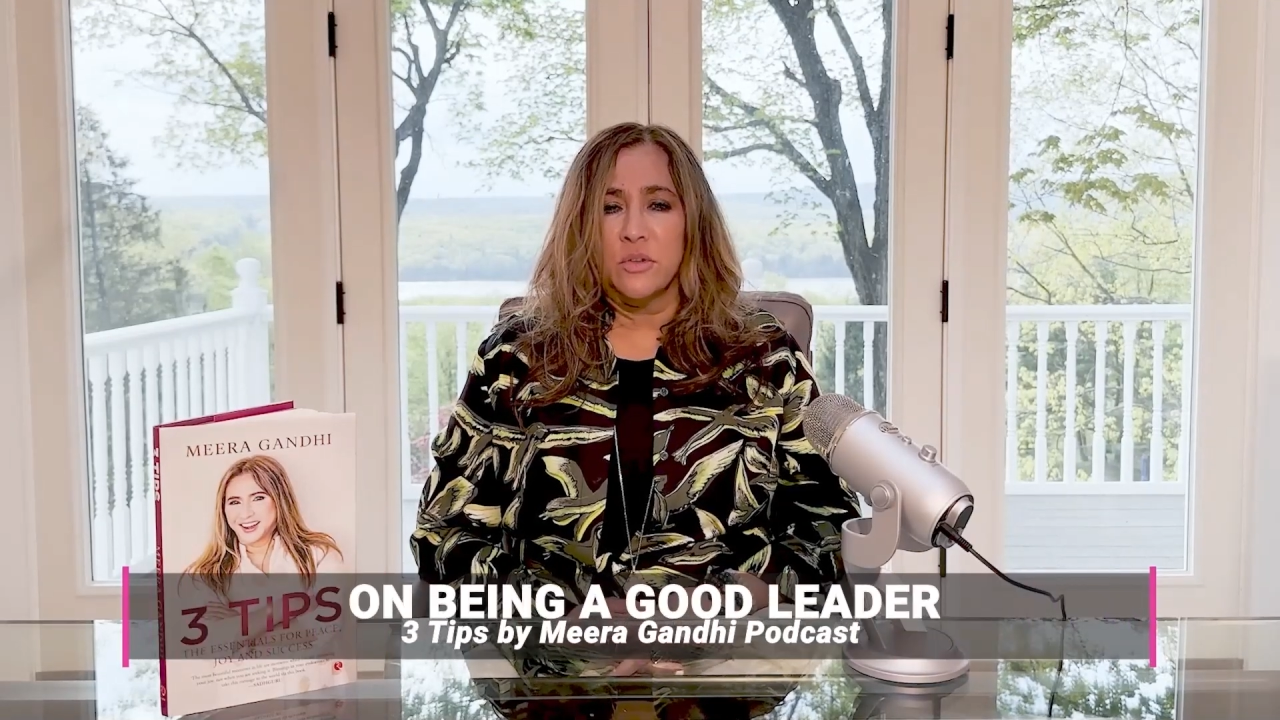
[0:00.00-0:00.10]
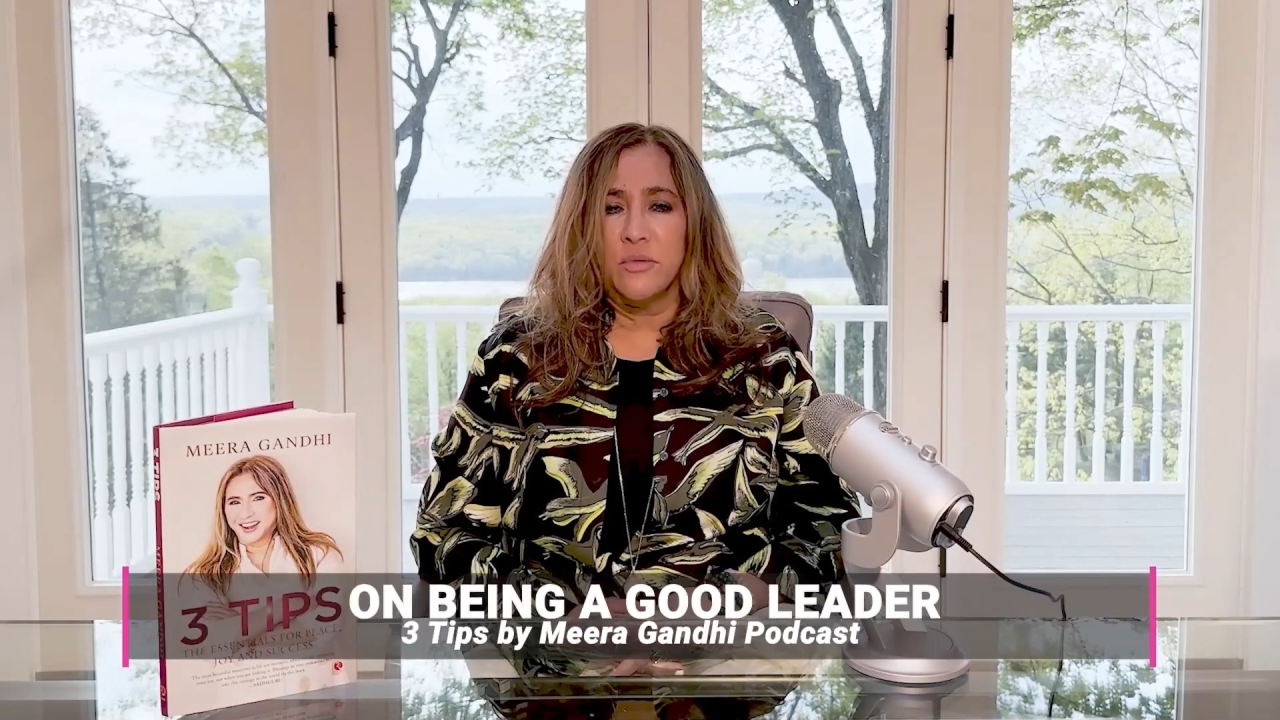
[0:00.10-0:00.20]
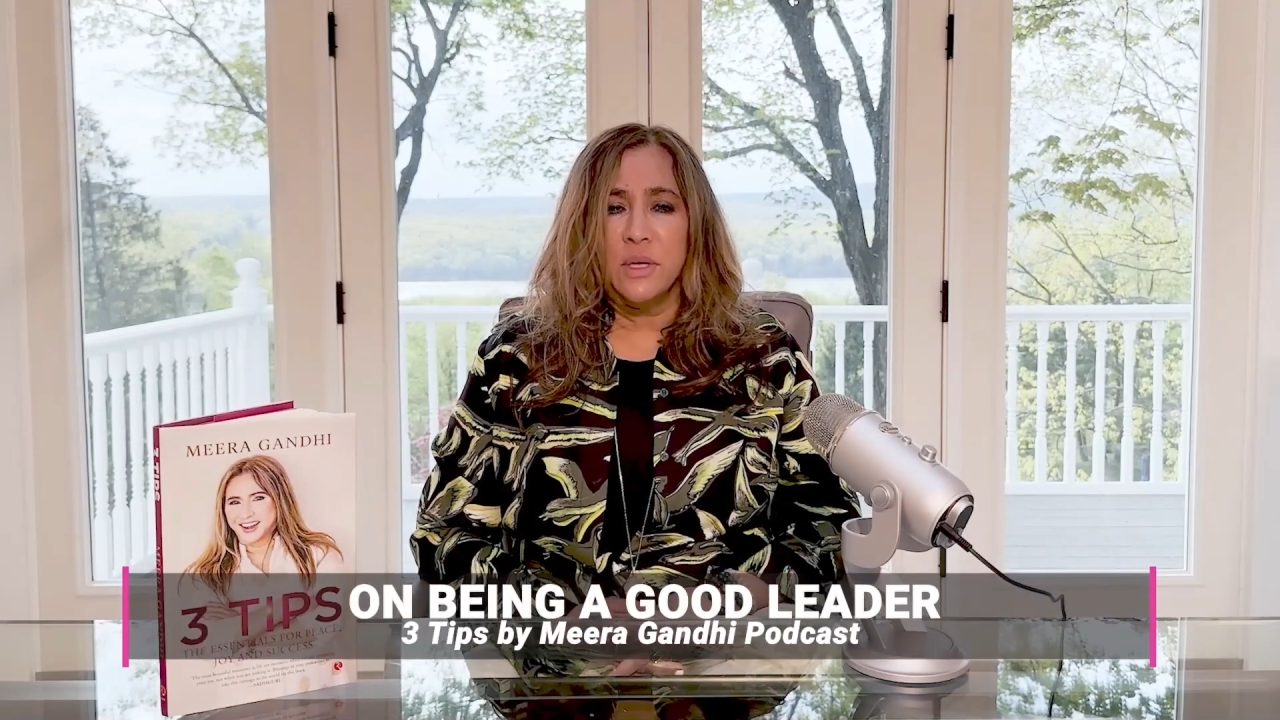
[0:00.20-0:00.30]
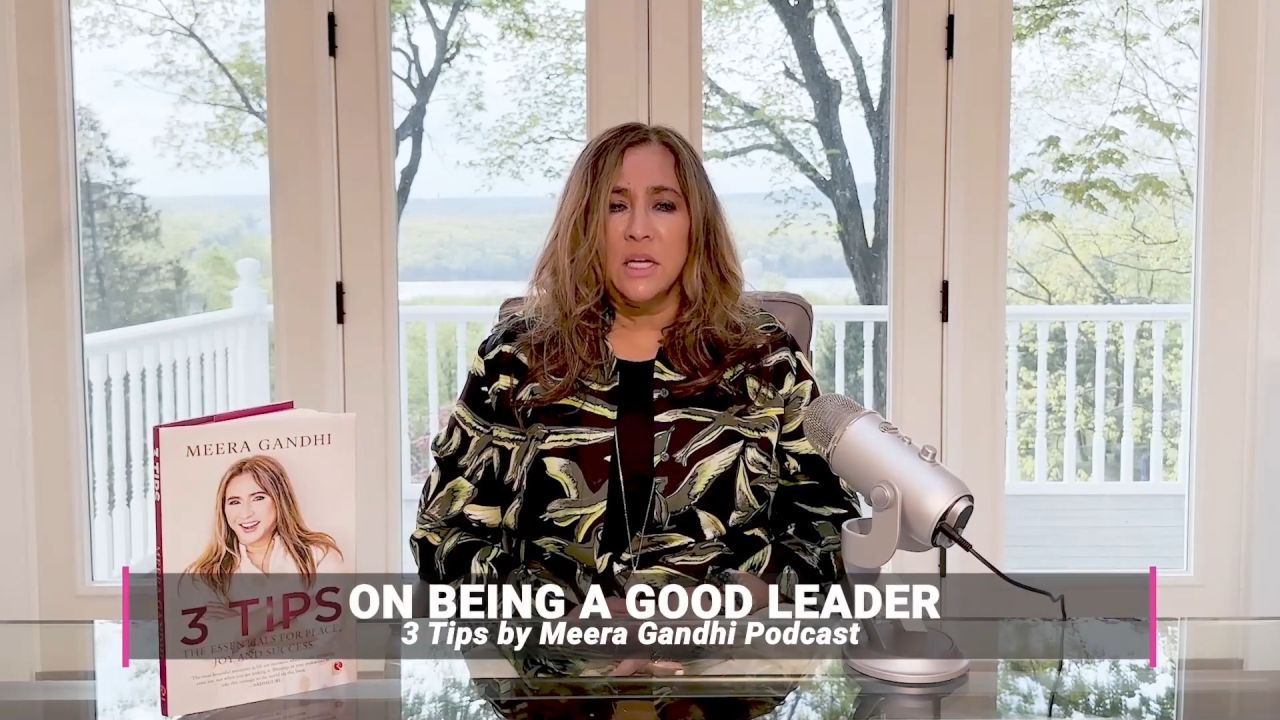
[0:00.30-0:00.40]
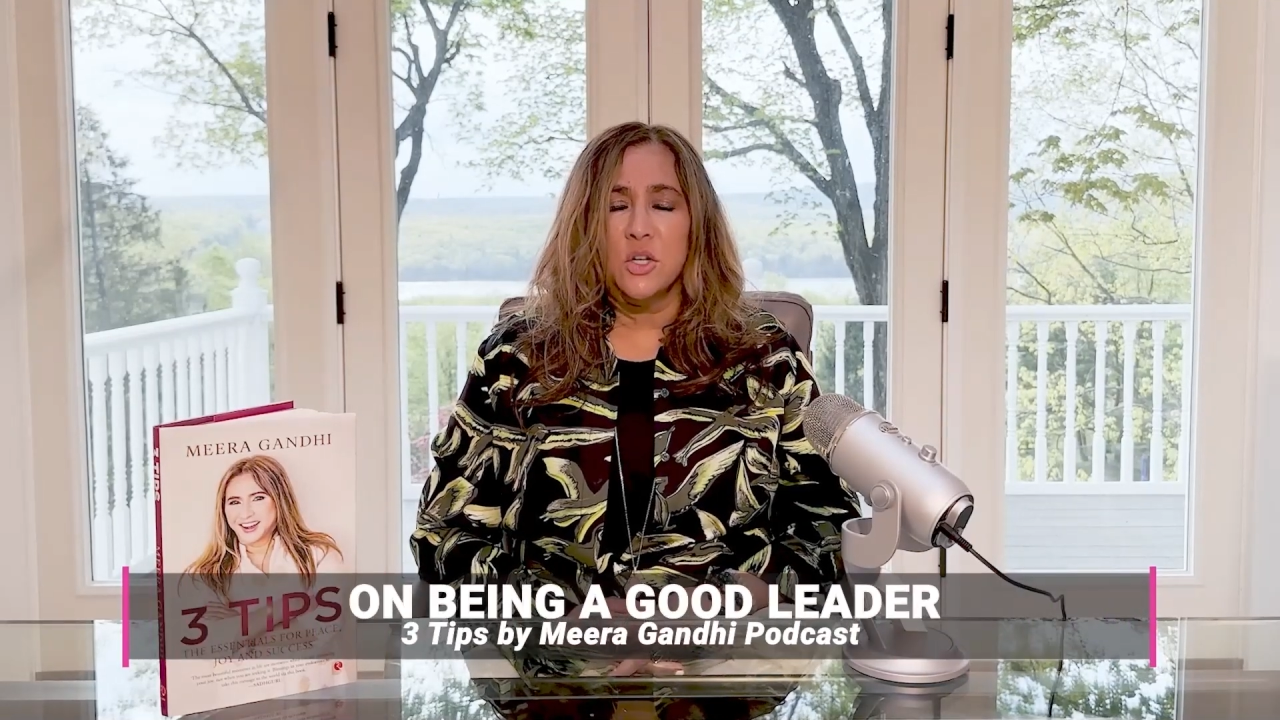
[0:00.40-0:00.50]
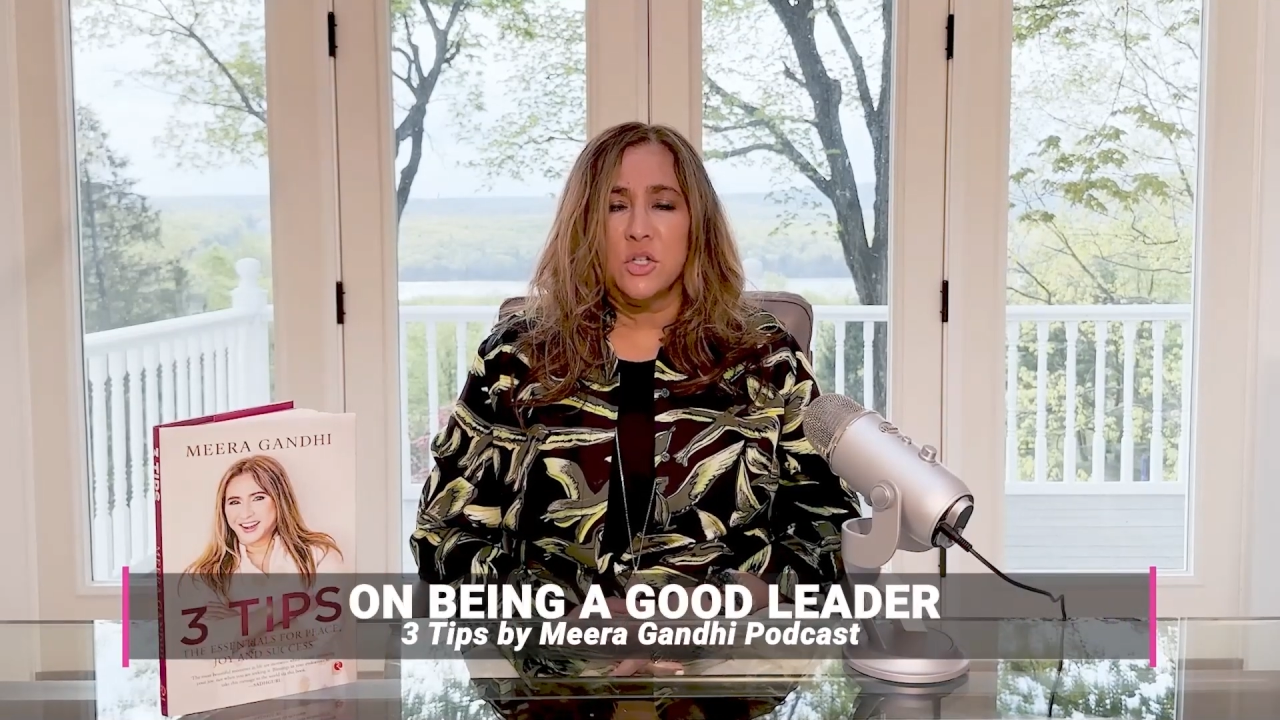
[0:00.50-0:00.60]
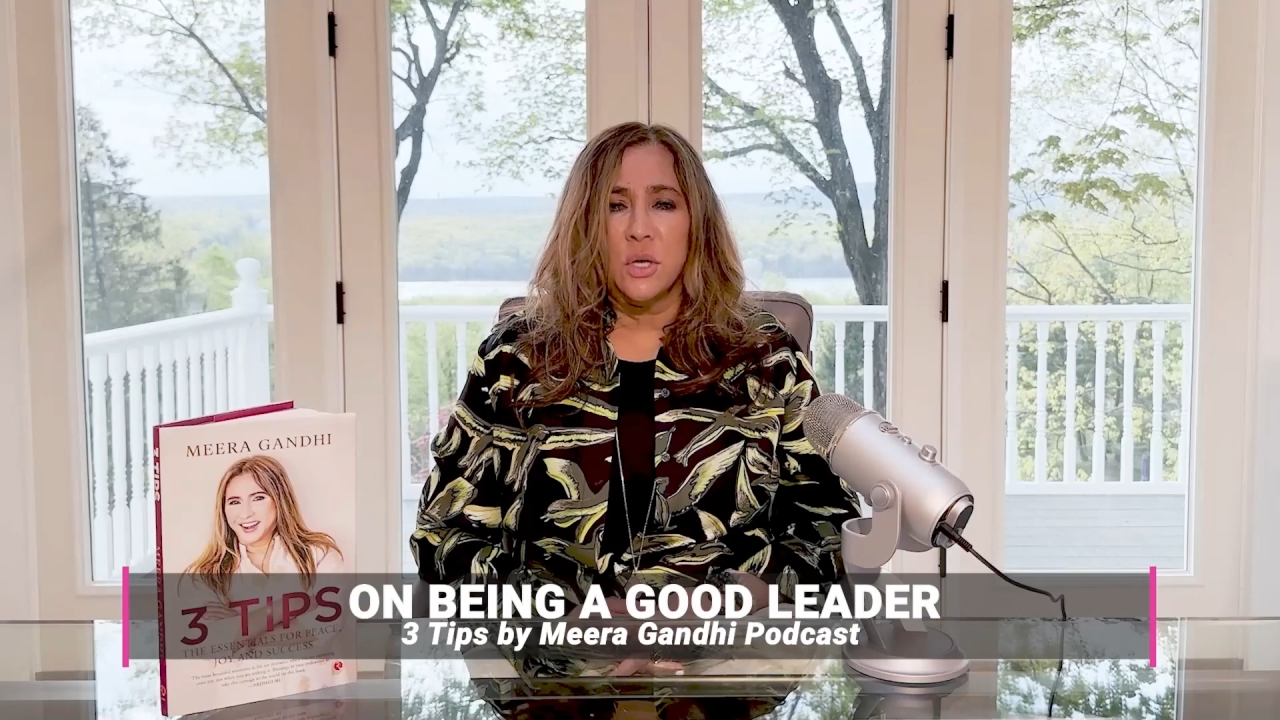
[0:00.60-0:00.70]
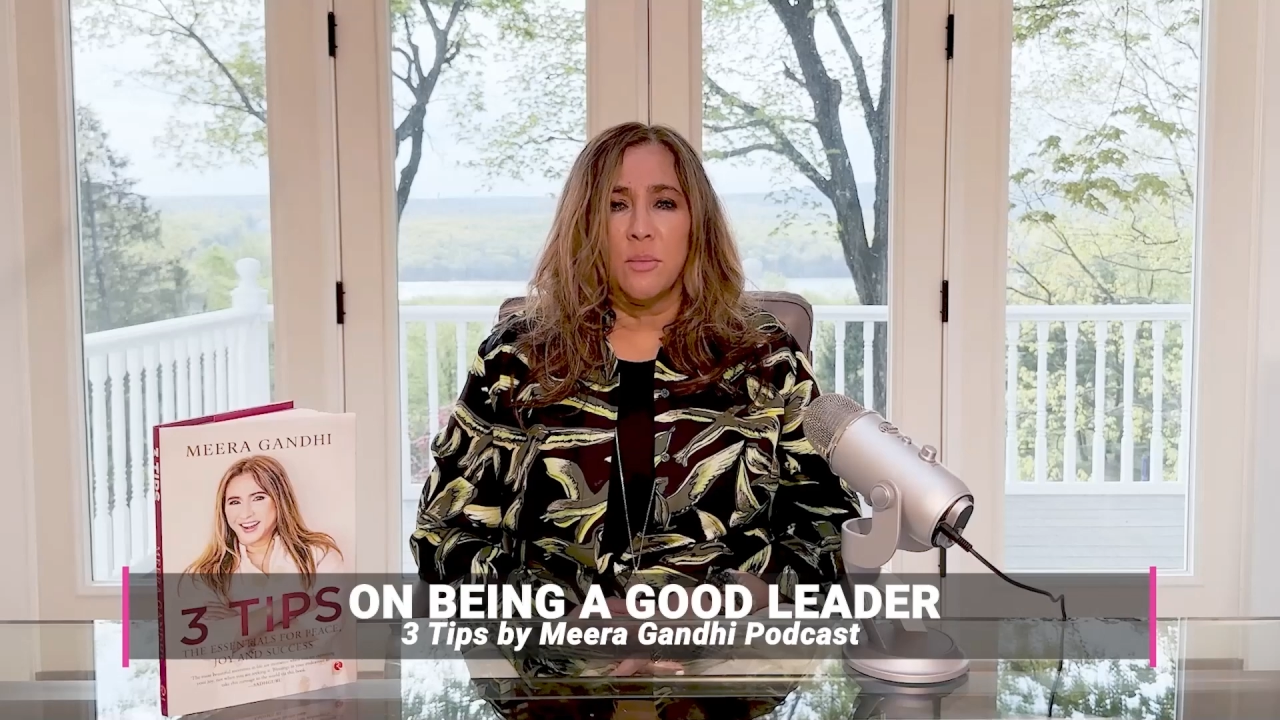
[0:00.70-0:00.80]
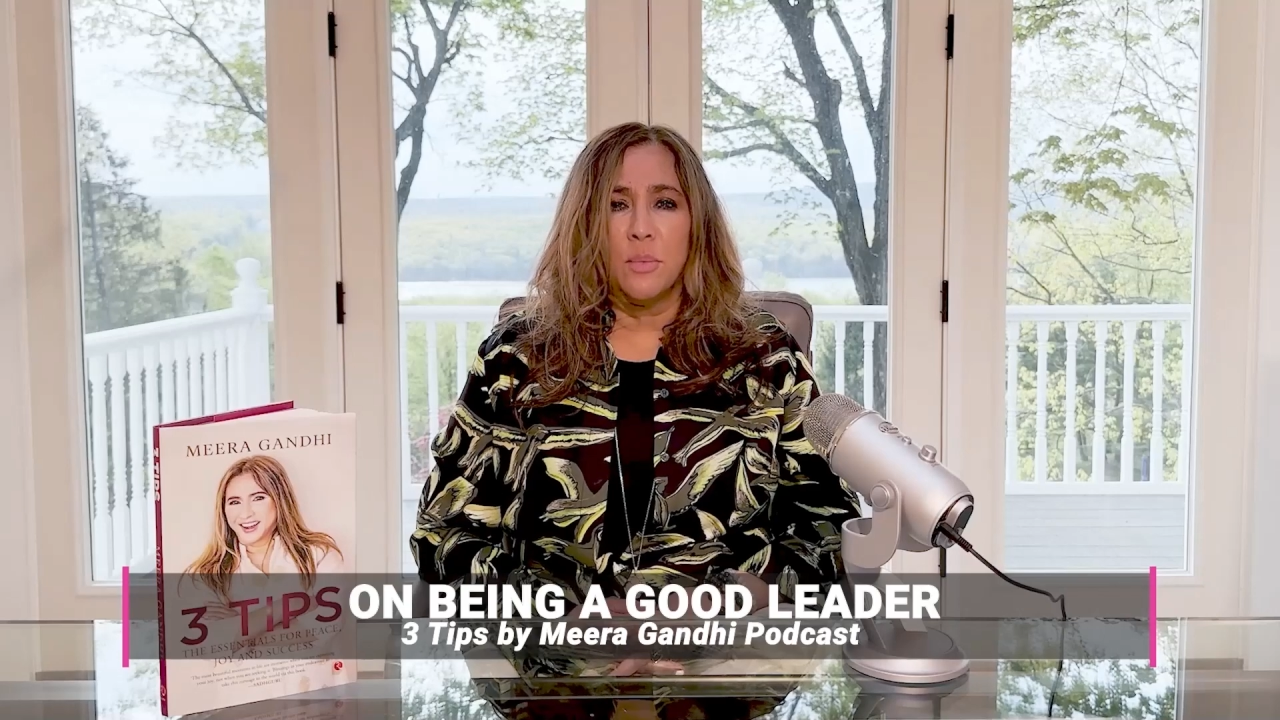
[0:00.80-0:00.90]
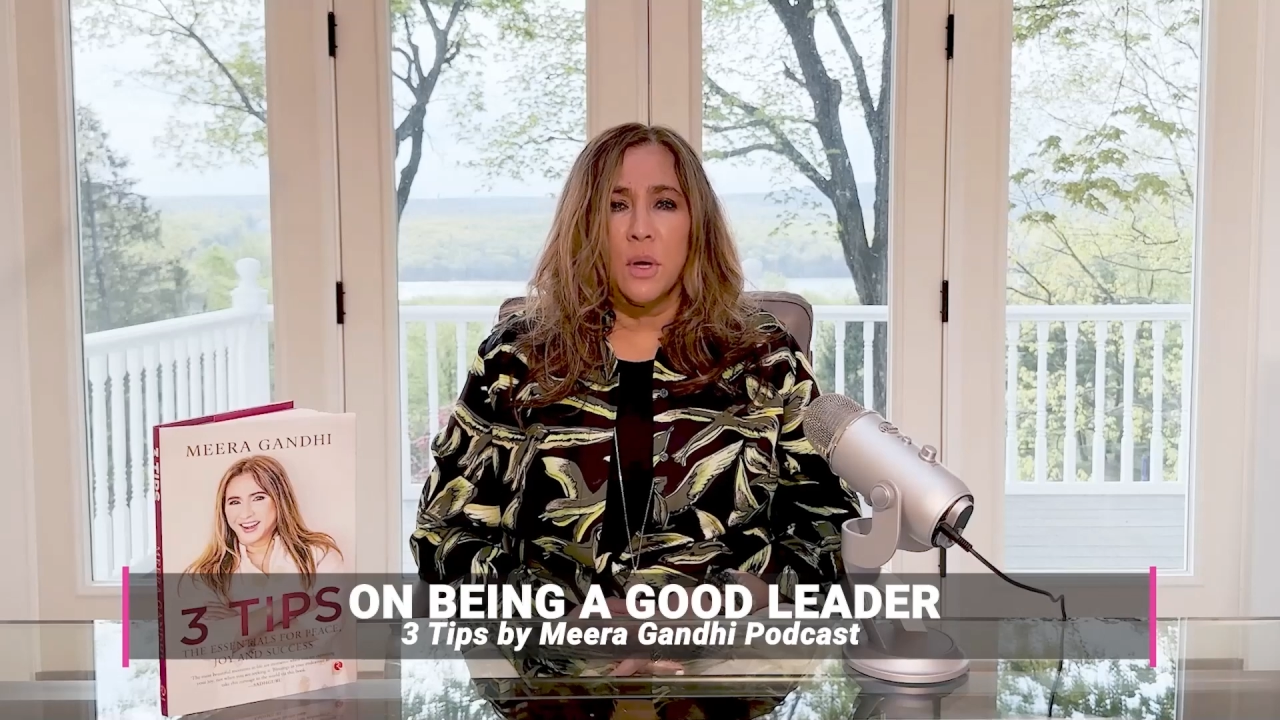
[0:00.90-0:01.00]
of
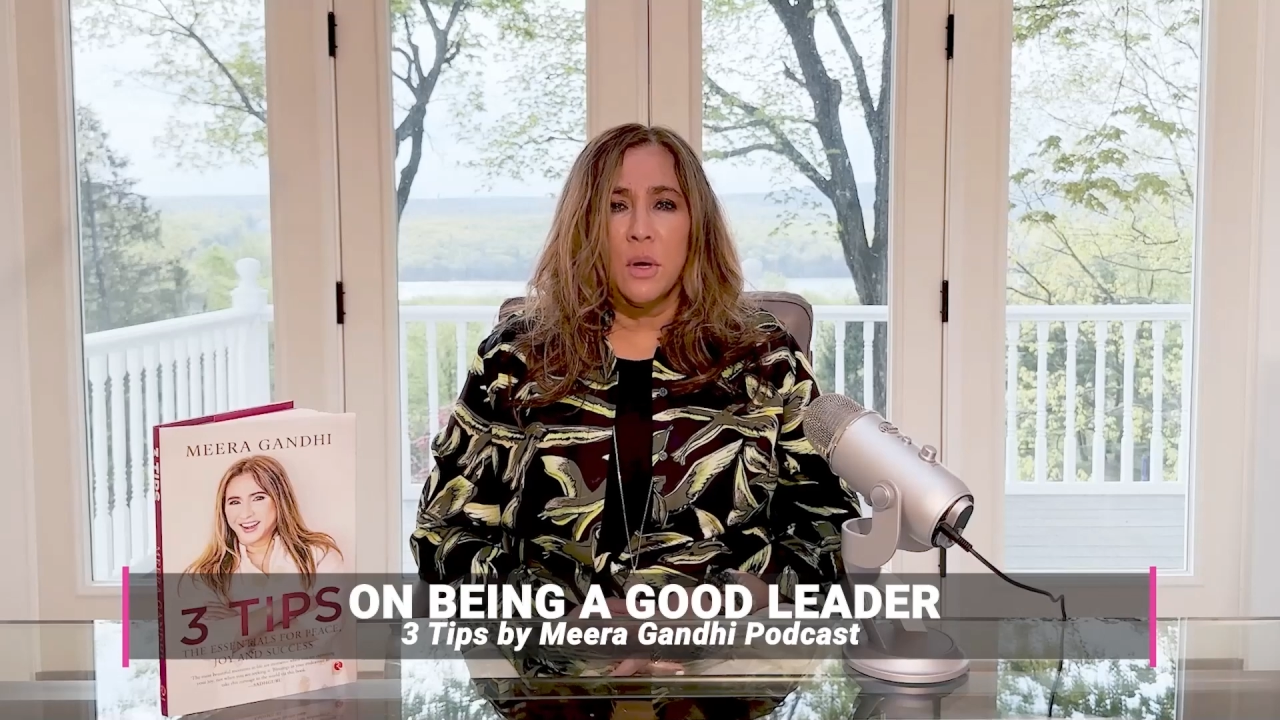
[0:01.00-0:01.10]
leadership